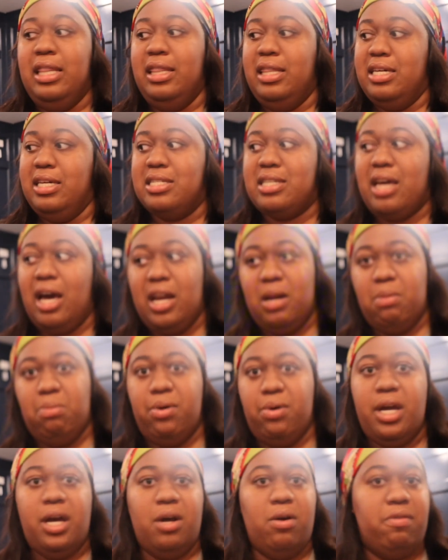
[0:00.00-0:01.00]
this kind of
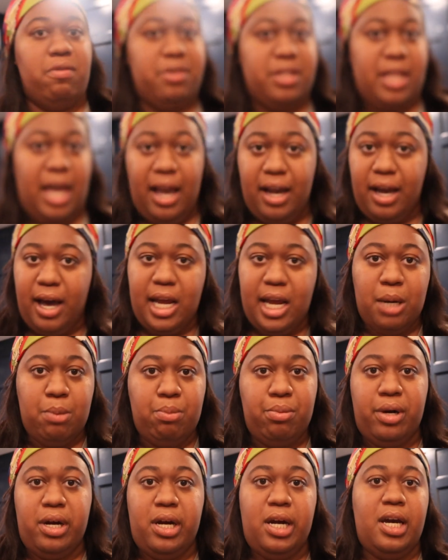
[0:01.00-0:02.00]
bread over that kind of
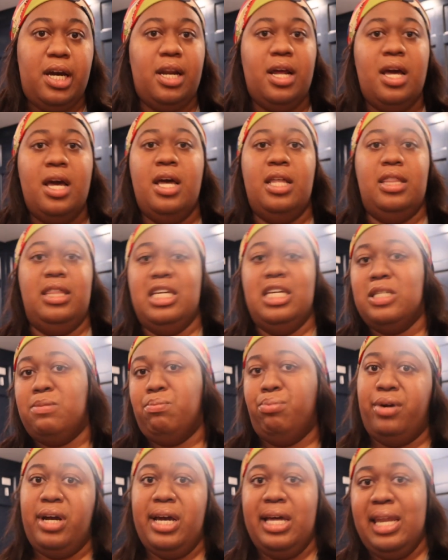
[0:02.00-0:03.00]
bread. This
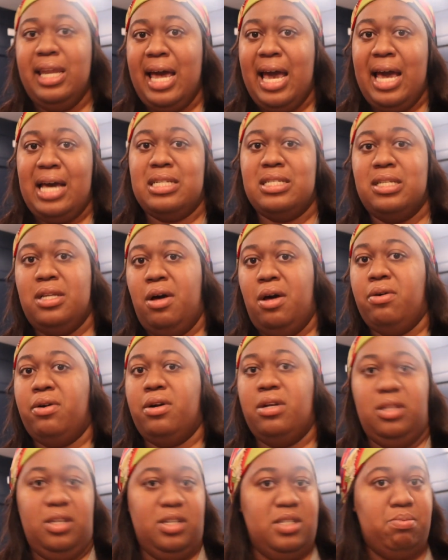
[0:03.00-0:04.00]
bread lasts
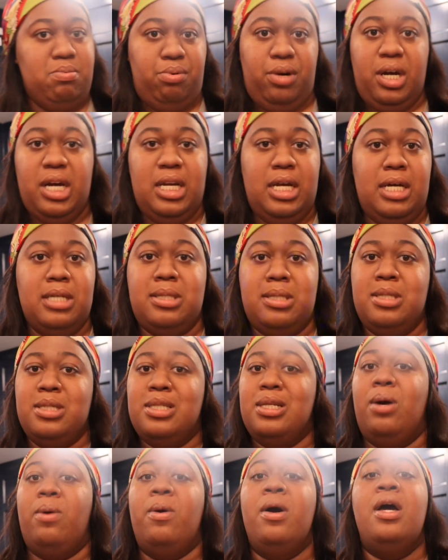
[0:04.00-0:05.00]
longer, this bread doesn't.
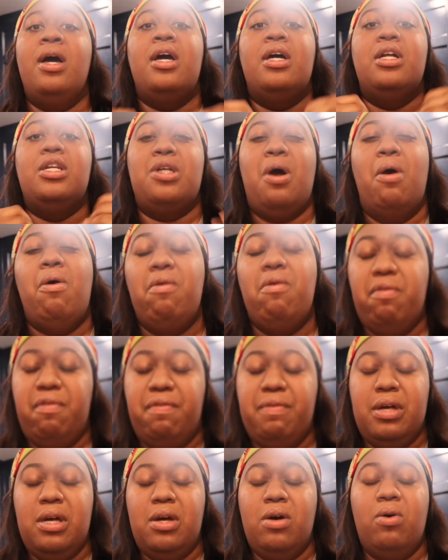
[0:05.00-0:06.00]
So don't
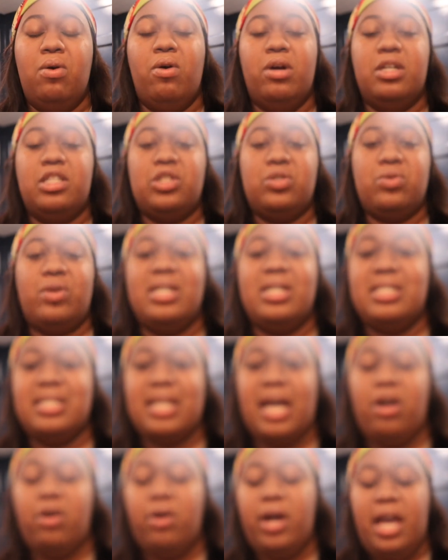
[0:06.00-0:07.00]
feel or stress
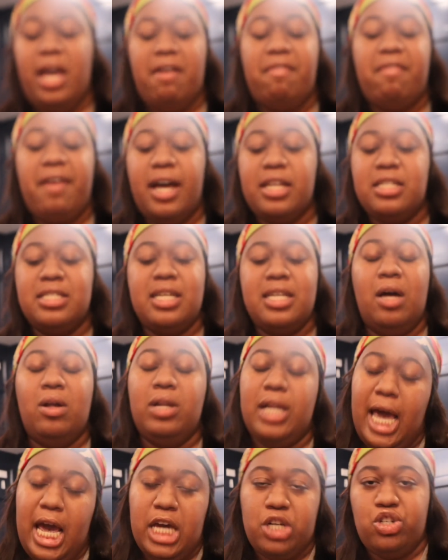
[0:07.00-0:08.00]
that, okay, if I sell
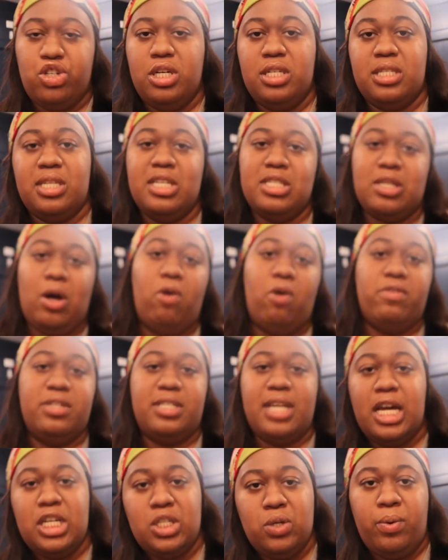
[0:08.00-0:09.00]
lashes, it's
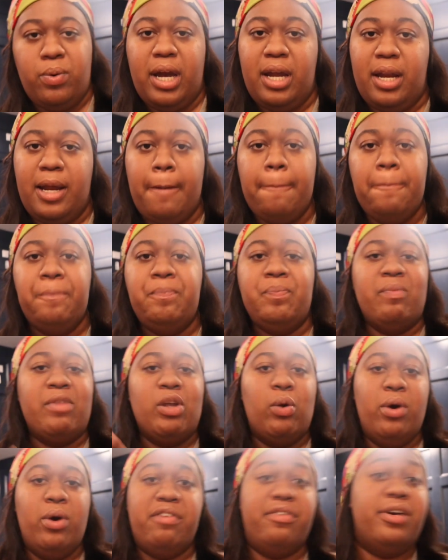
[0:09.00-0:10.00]
oversaturated.
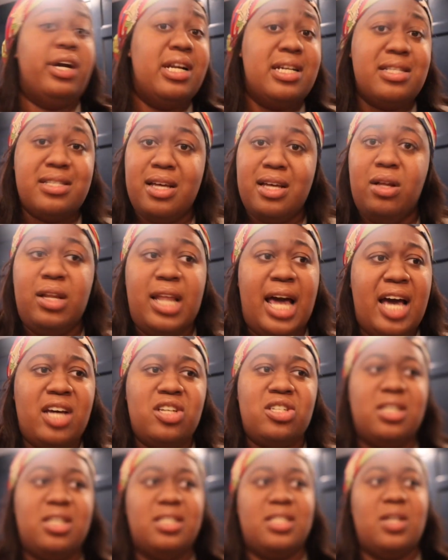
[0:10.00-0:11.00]
Well, if you're going to sell
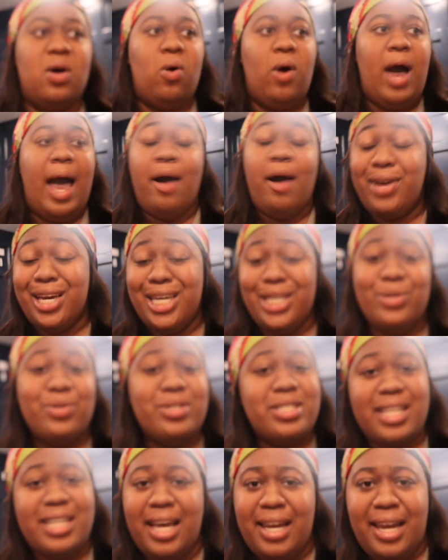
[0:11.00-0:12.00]
lashes, how can you
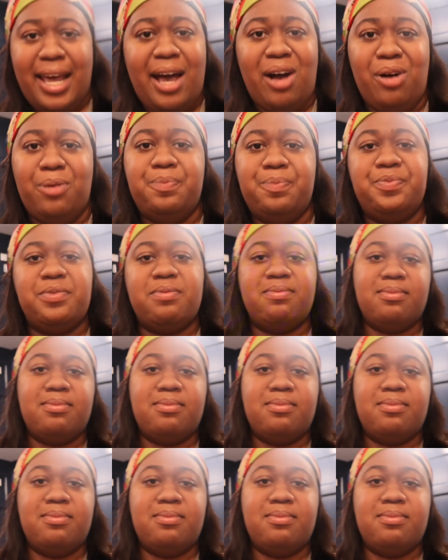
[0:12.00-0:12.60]
stand out?